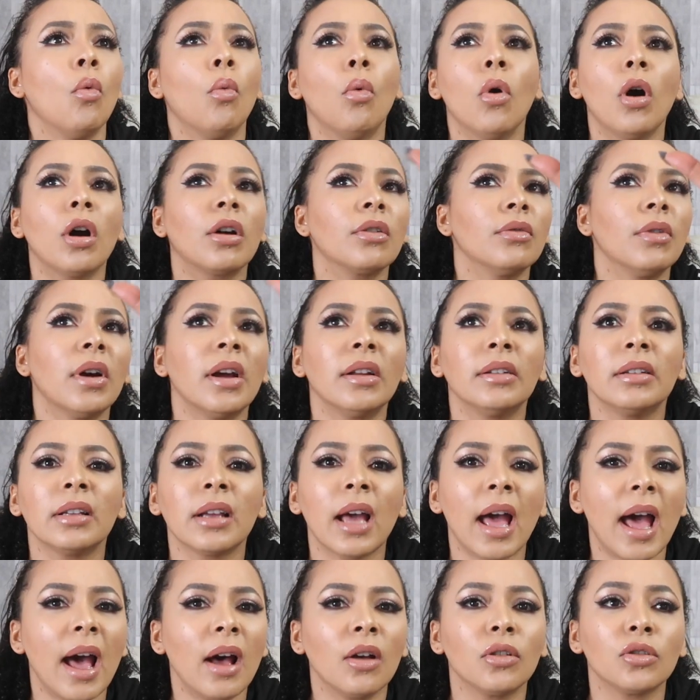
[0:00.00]
Walk around
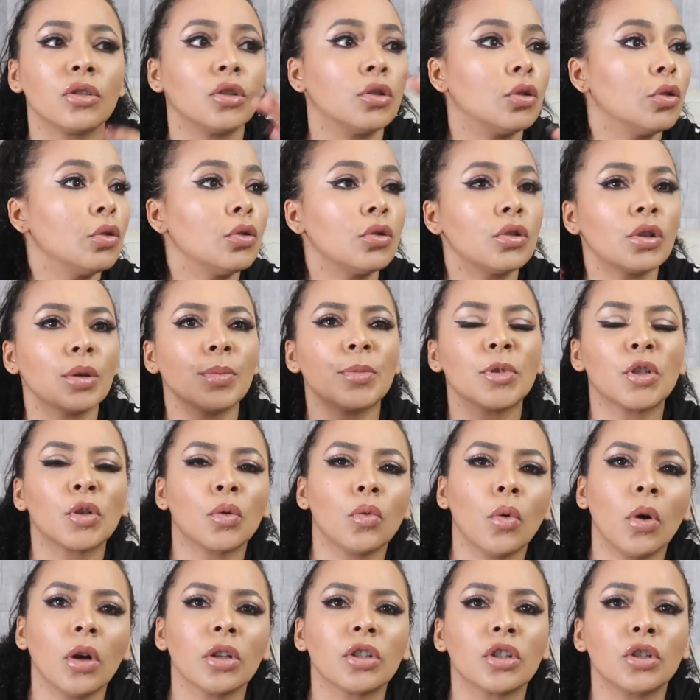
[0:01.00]
the house, do some
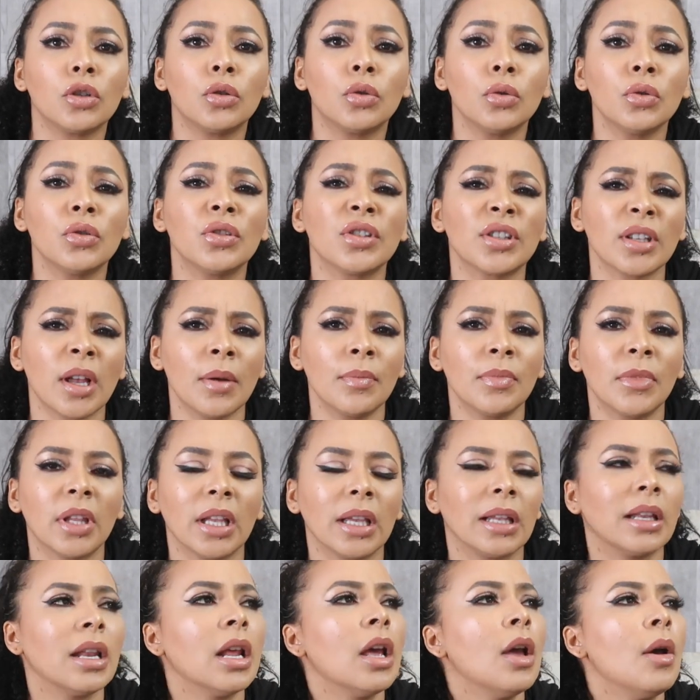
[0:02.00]
squats, do
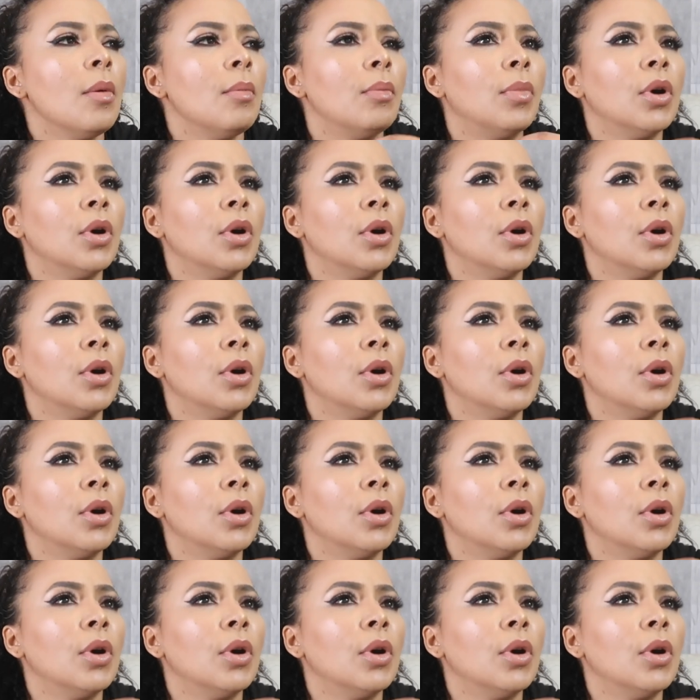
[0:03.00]
something.